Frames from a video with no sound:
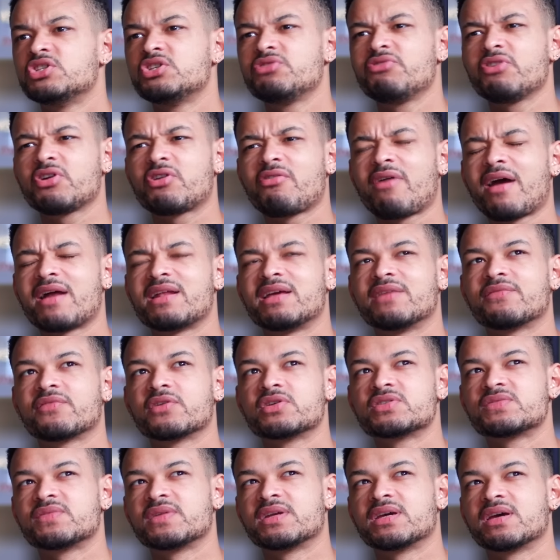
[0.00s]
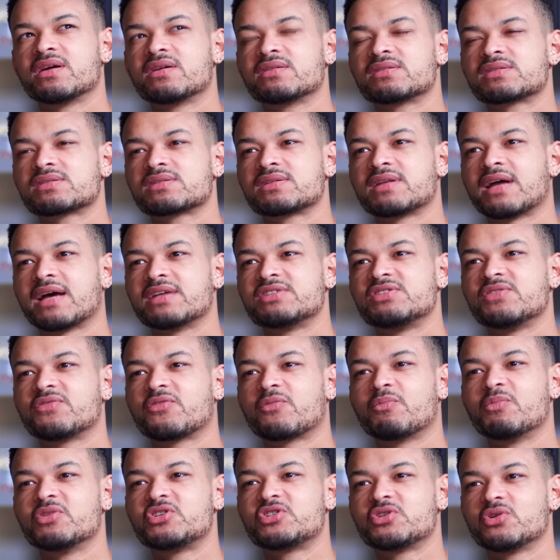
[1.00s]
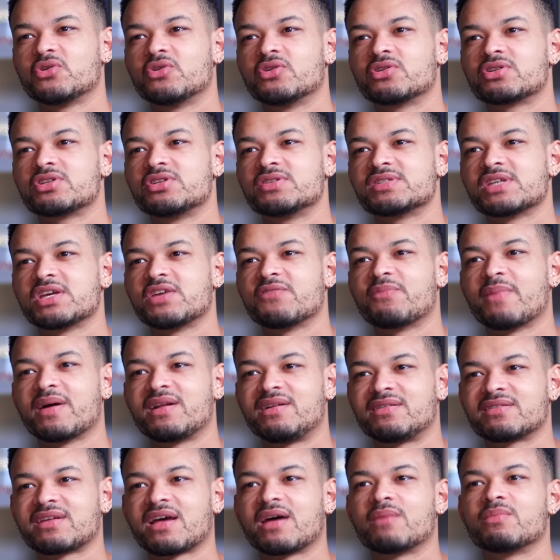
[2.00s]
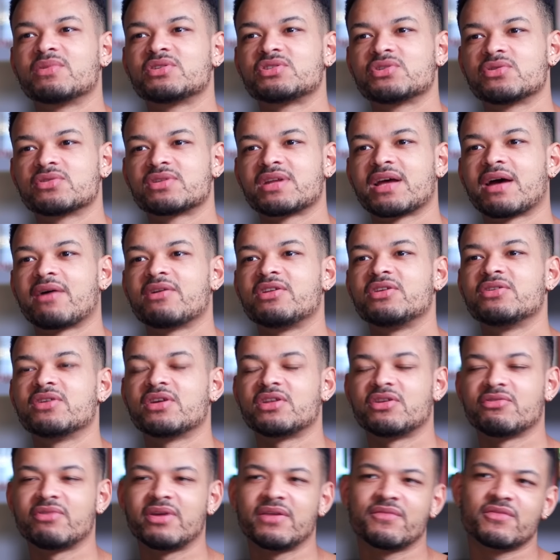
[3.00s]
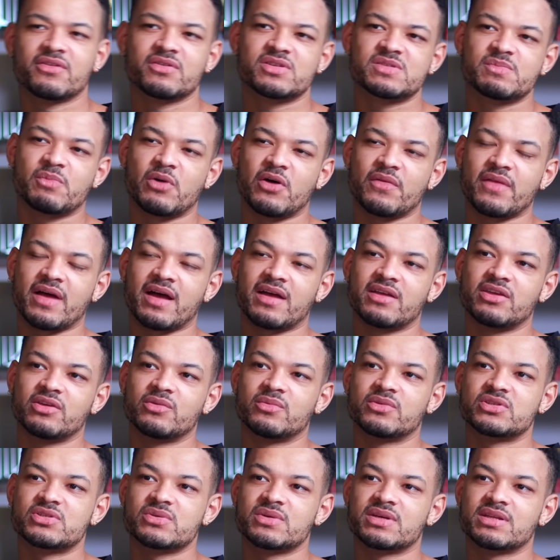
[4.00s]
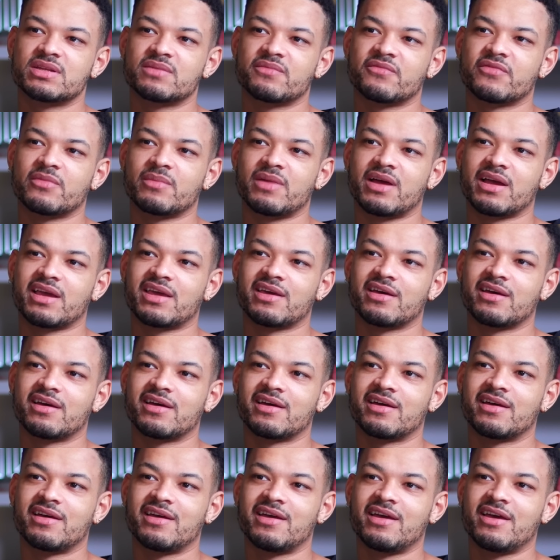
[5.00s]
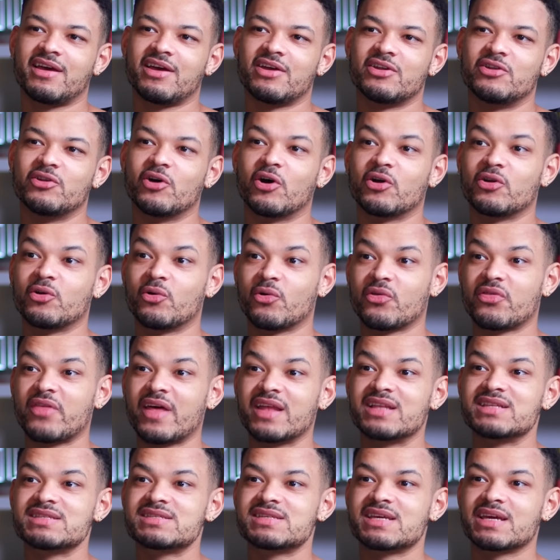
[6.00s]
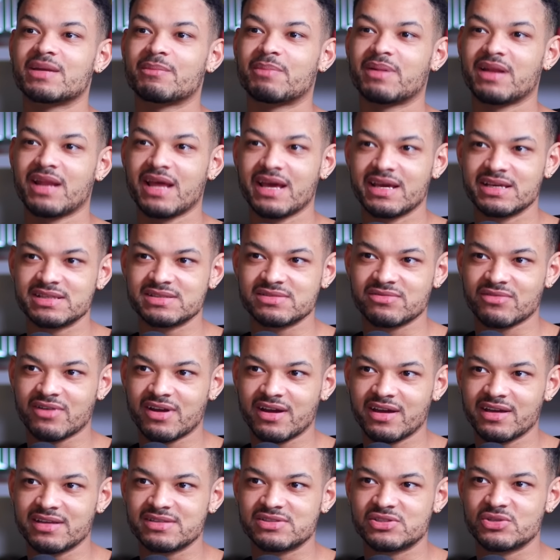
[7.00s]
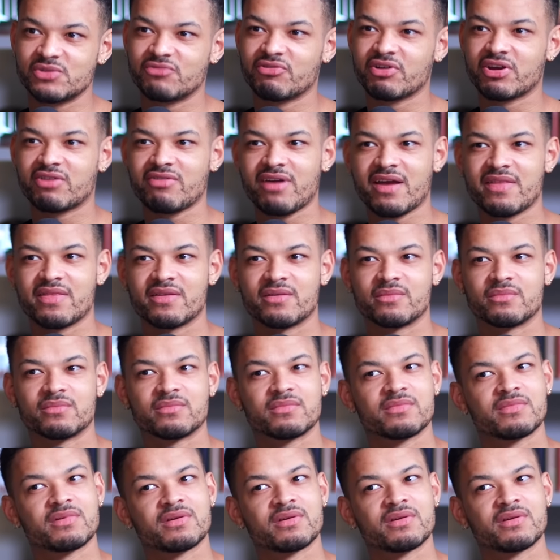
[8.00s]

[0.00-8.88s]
Do you regret any of those videos as you've matured? You say you've mellowed out and matured now, and you, and you even spot that you were doing them from like a not an authentic place, right? Do you regret them?